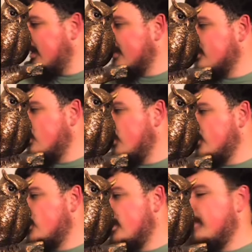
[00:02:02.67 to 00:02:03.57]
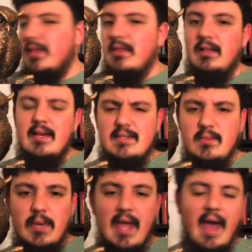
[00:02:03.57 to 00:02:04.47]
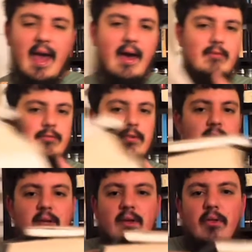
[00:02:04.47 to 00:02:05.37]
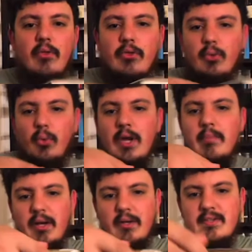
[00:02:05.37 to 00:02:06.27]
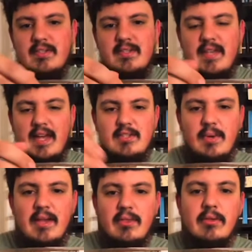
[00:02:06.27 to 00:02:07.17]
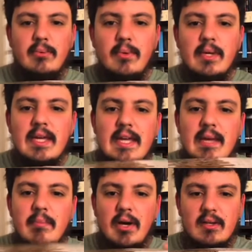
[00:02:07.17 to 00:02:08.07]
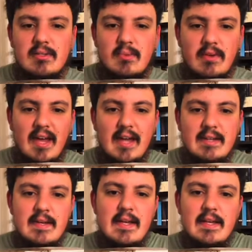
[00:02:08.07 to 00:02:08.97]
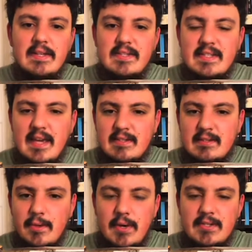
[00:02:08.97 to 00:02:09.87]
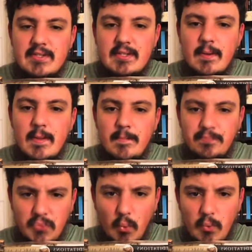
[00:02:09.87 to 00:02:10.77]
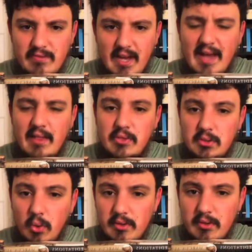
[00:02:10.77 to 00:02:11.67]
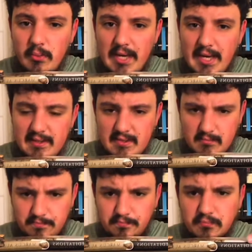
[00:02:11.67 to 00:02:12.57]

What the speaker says: next question up on the list, we have 3 books. That's right, 3 books. We've got C.S. Lewis. We've got The Lord of the Rings.